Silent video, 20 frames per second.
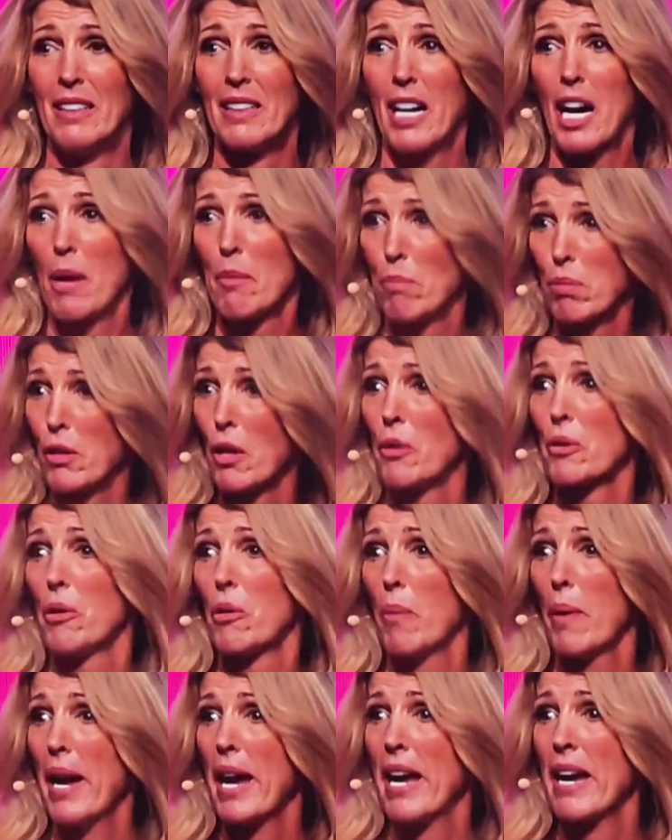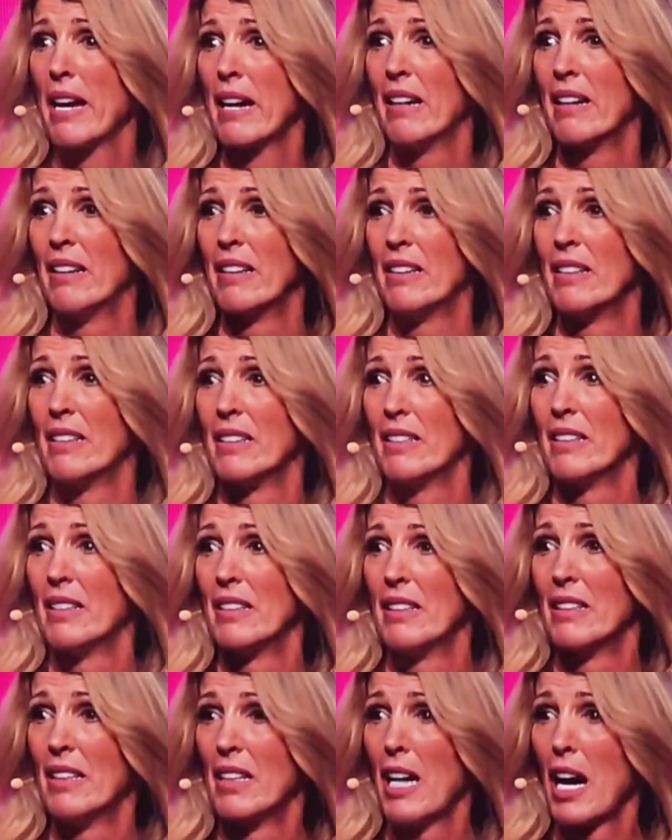I'm blown away.
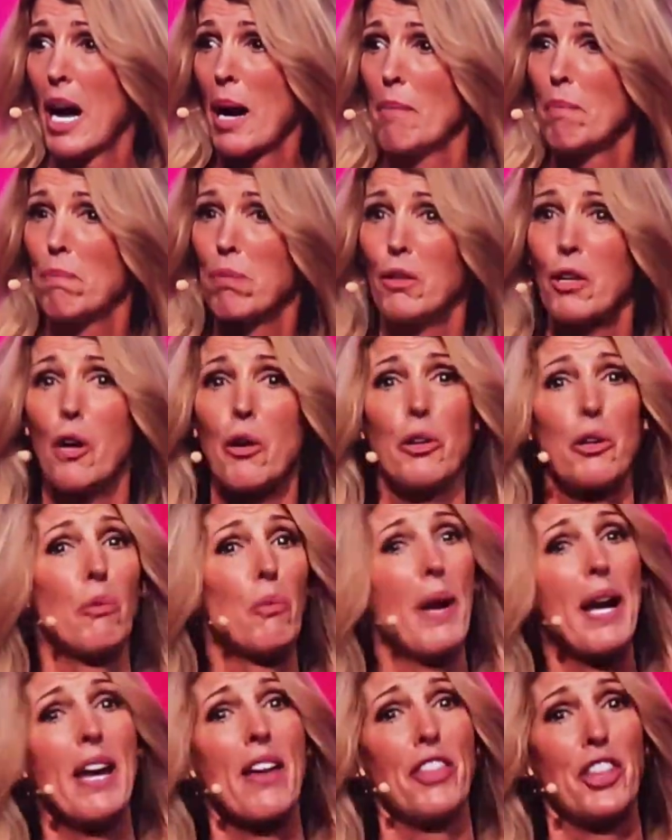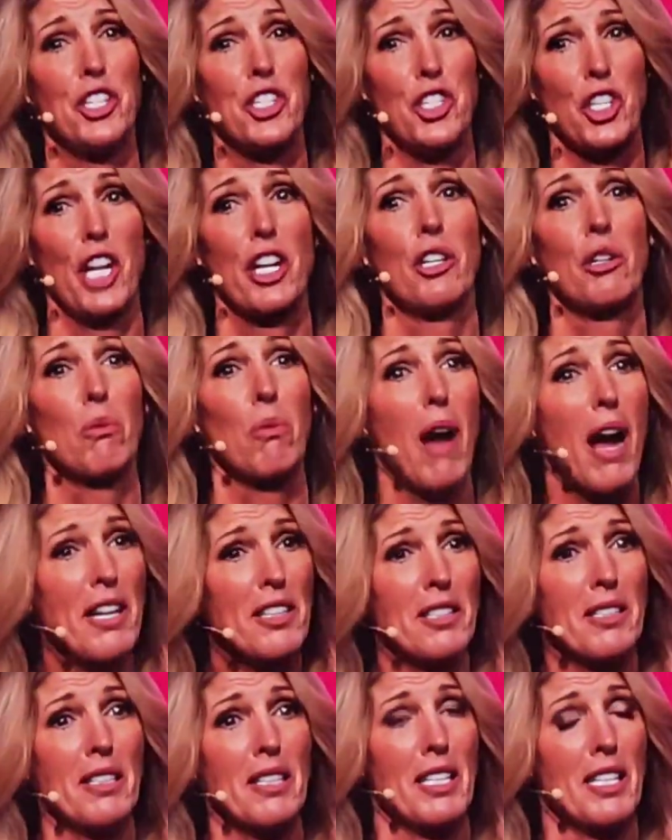I'm blown away at the
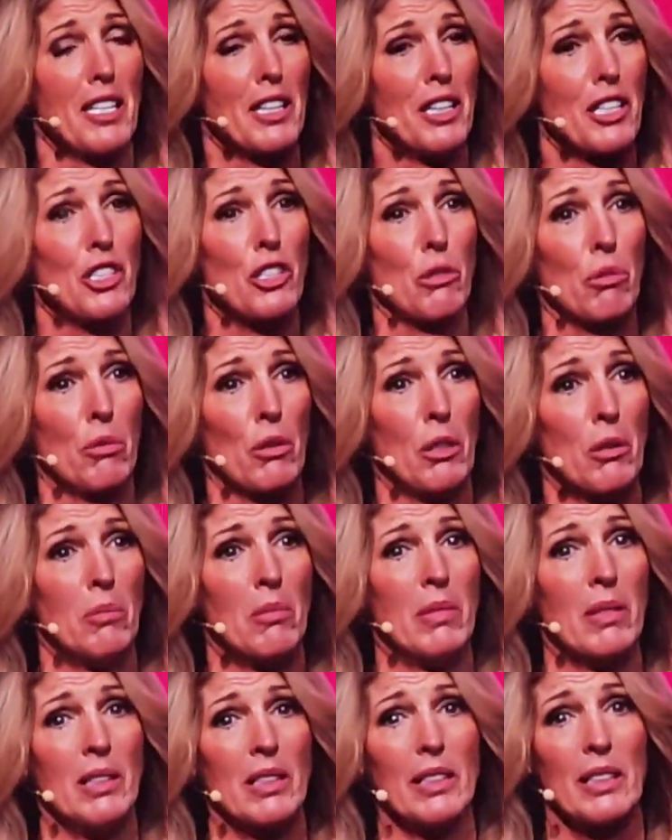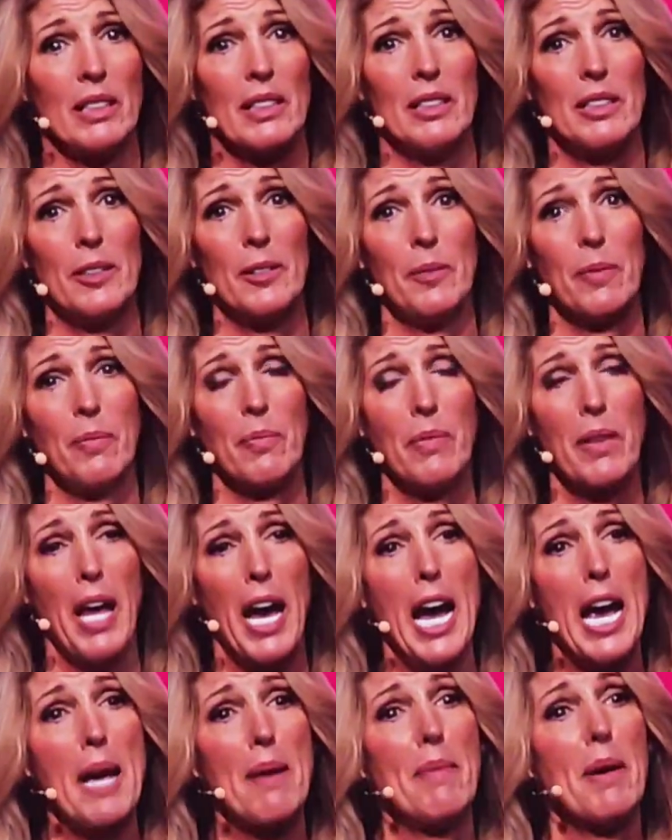generosity in this room. I
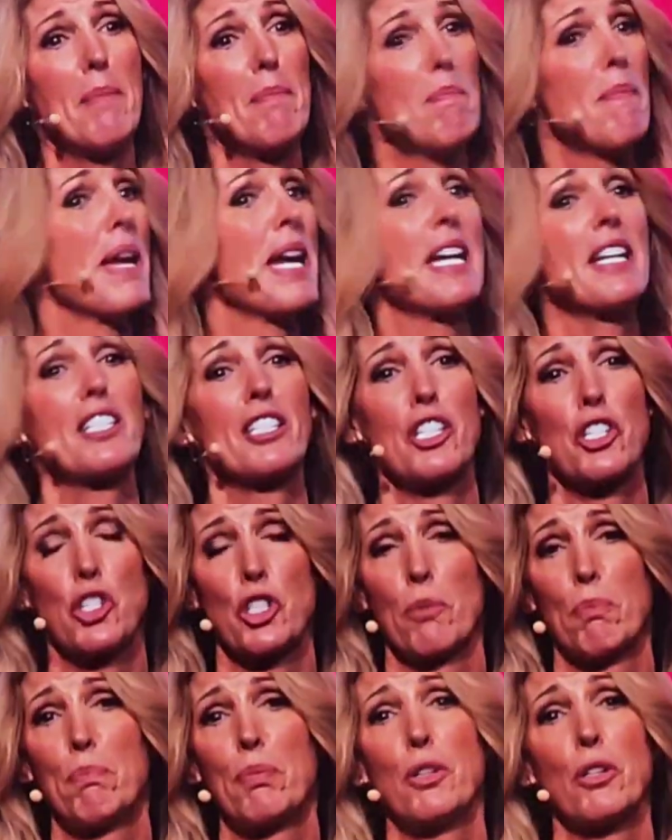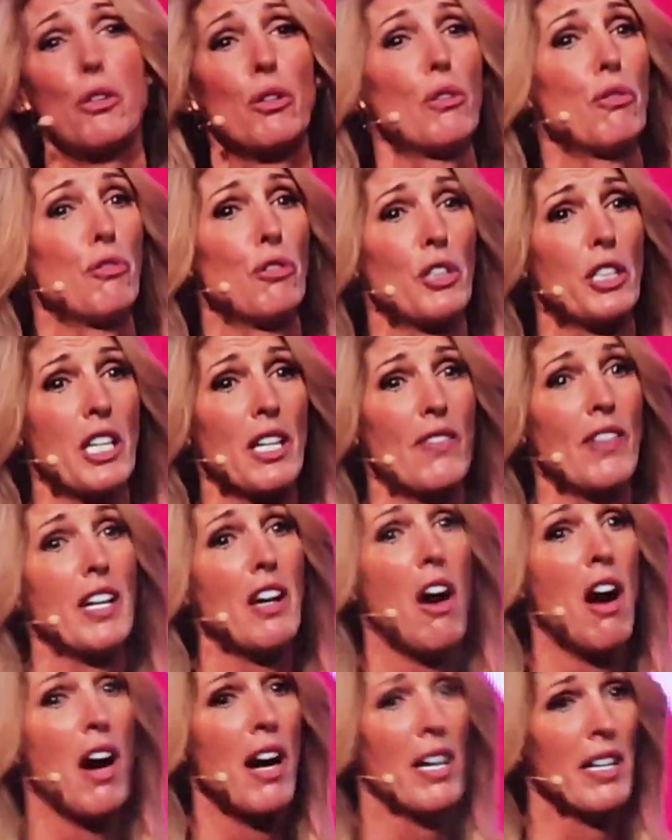am amazed at your beautiful giving
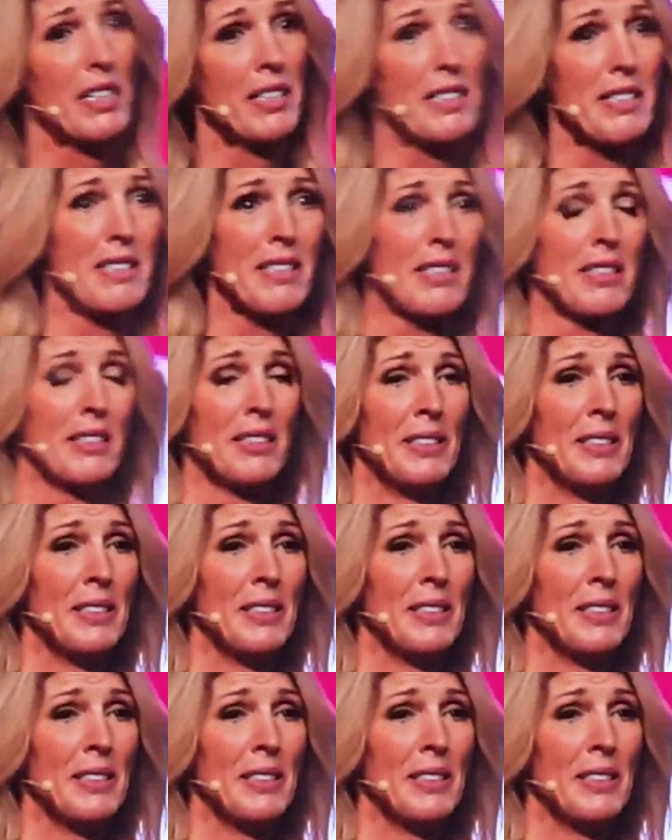hearts.